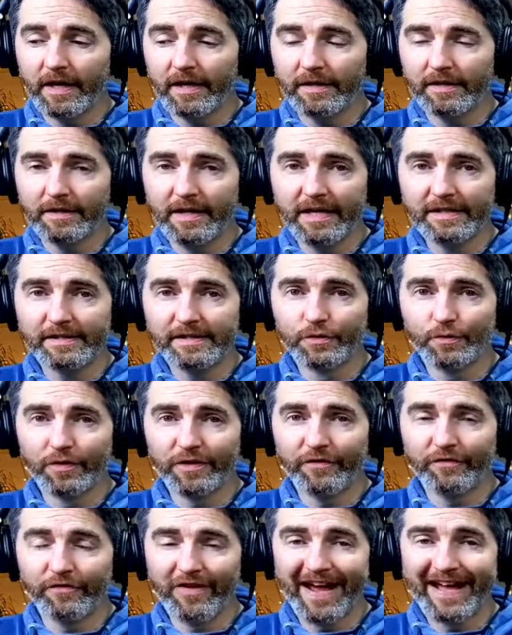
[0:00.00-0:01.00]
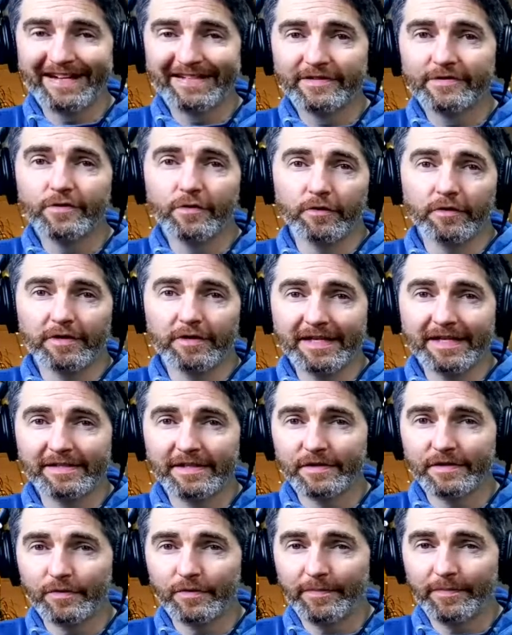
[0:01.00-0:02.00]
lessons with a friend or
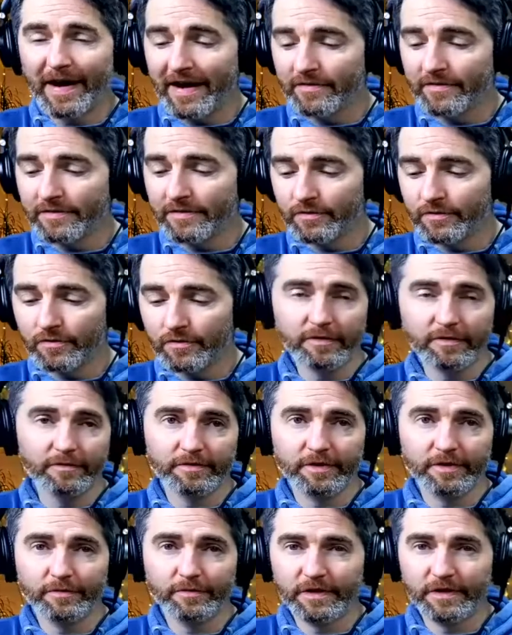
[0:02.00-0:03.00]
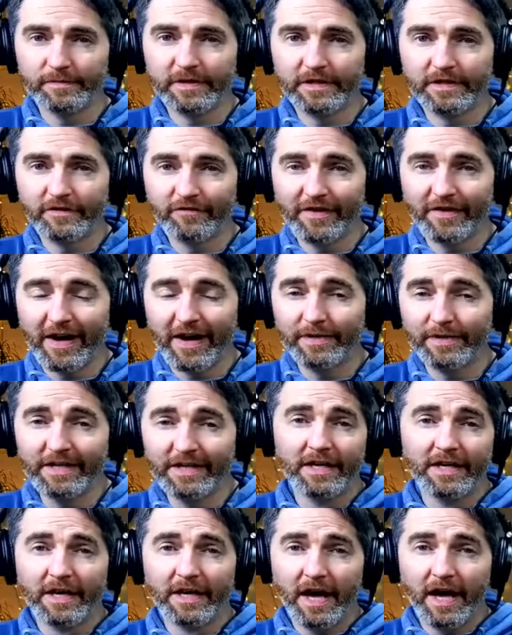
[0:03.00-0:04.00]
lessons with a parent or somebody in your family,
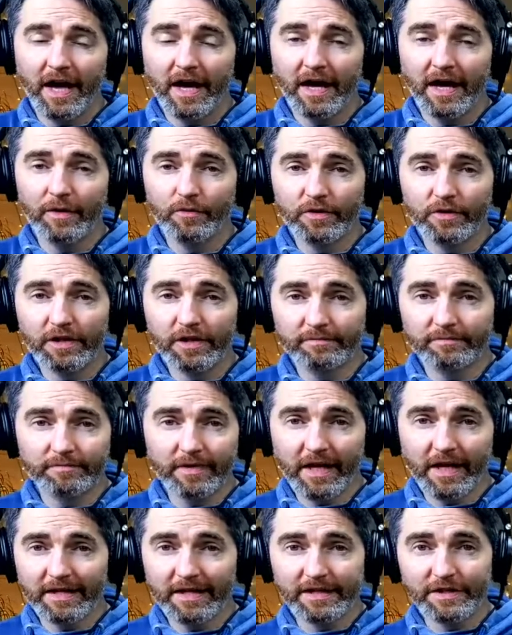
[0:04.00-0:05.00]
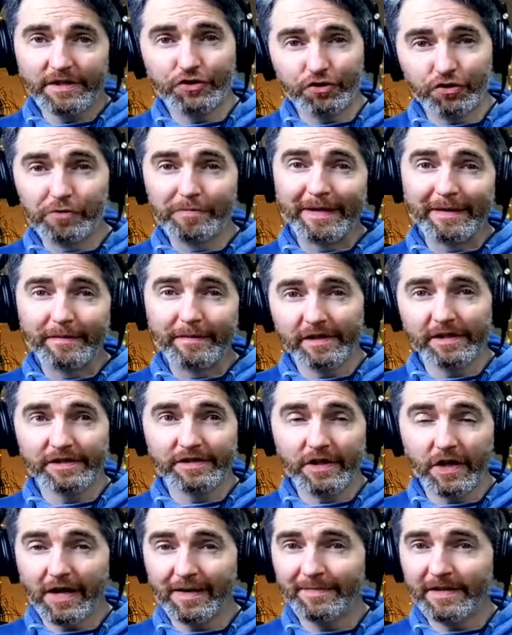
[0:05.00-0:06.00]
we can teach 2 people at a
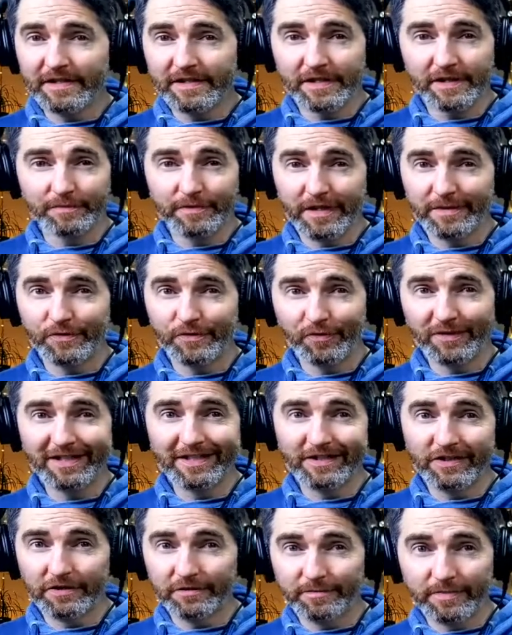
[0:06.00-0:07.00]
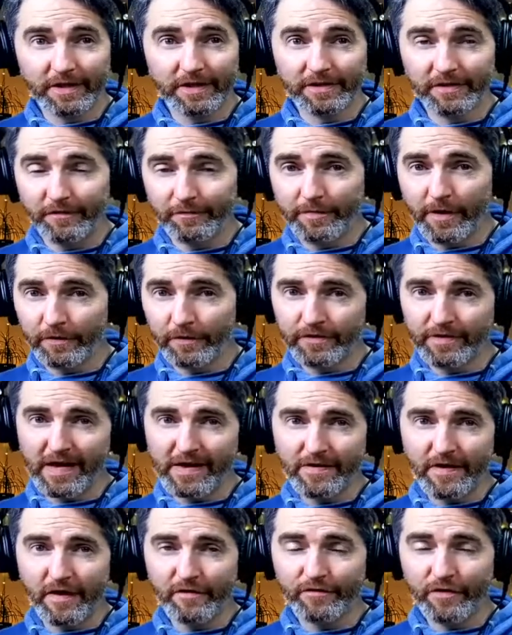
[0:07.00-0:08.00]
time. That's sometimes really good because if both
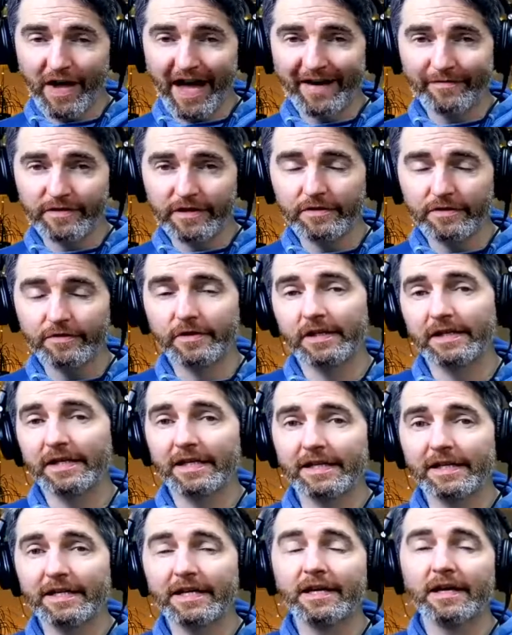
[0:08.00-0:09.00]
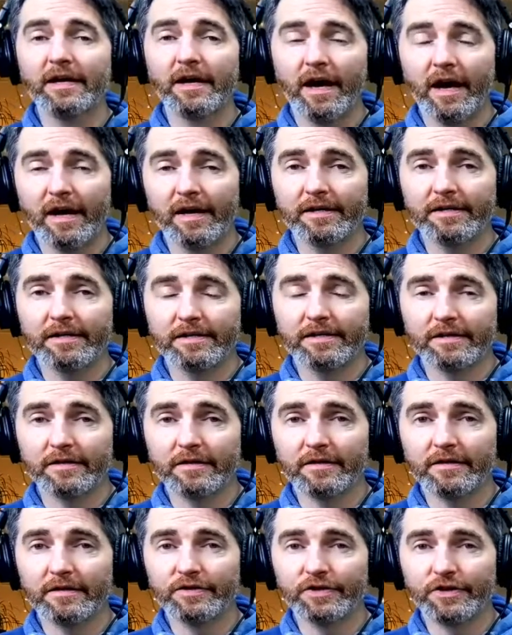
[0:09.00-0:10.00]
of you have a ukulele, you can
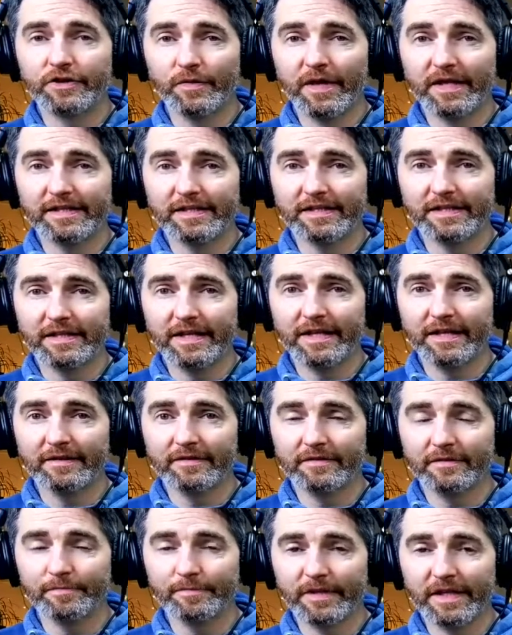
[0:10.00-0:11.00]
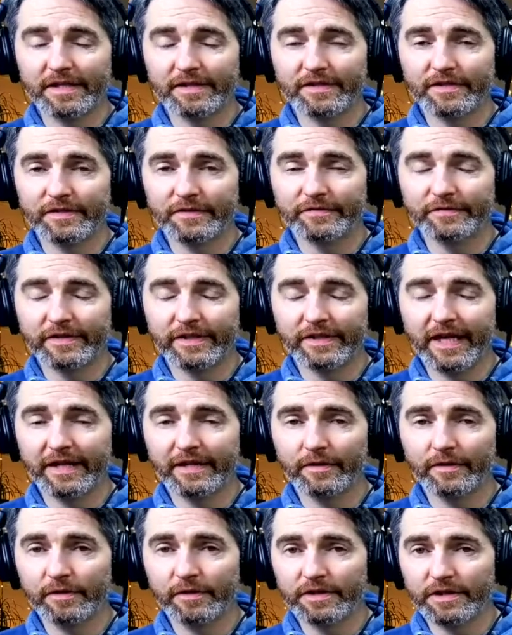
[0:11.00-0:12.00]
learn duets together and play stuff together,
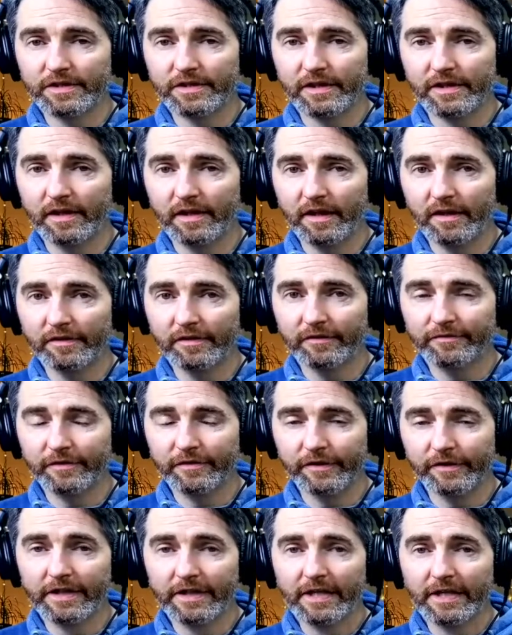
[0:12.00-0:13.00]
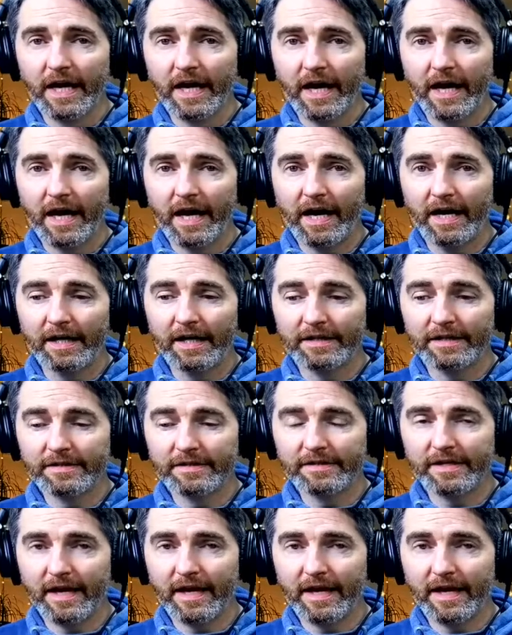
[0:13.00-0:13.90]
which is a lot of fun. And